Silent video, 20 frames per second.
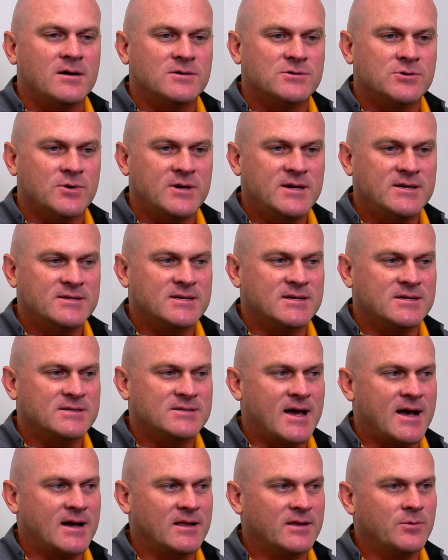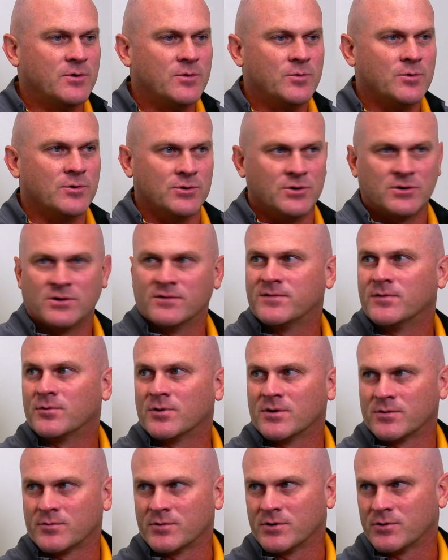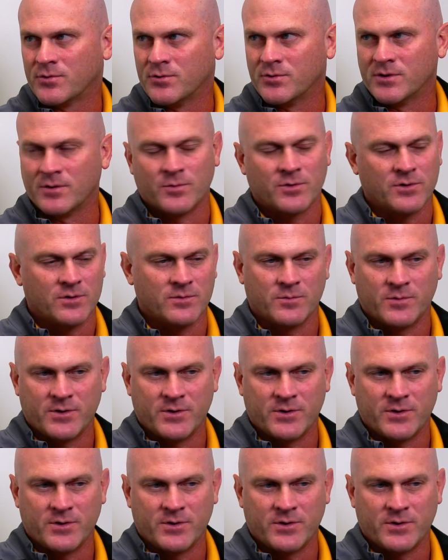So he's exactly what we're looking for in the recruiting world.